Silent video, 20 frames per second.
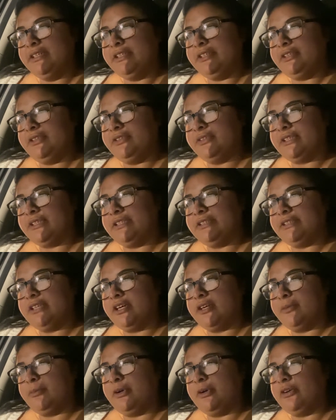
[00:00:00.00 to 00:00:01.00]
you can talk
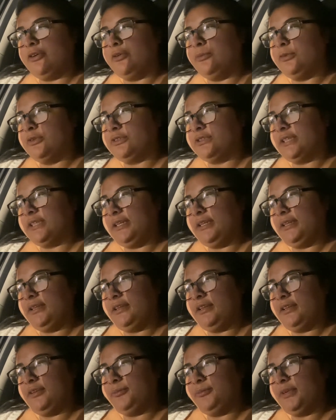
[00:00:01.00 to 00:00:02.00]
about almost
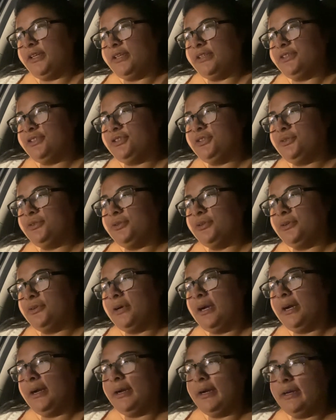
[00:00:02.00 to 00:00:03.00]
anything because you know
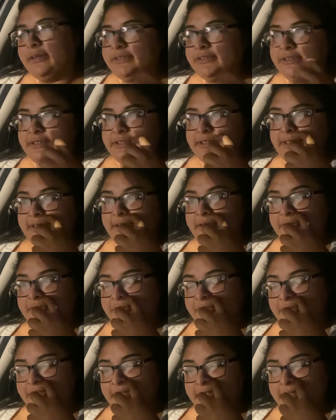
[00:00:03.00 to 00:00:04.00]
how to think
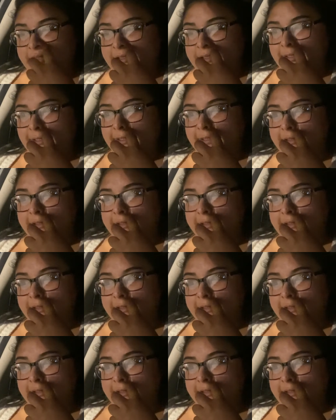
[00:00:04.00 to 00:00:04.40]
critically.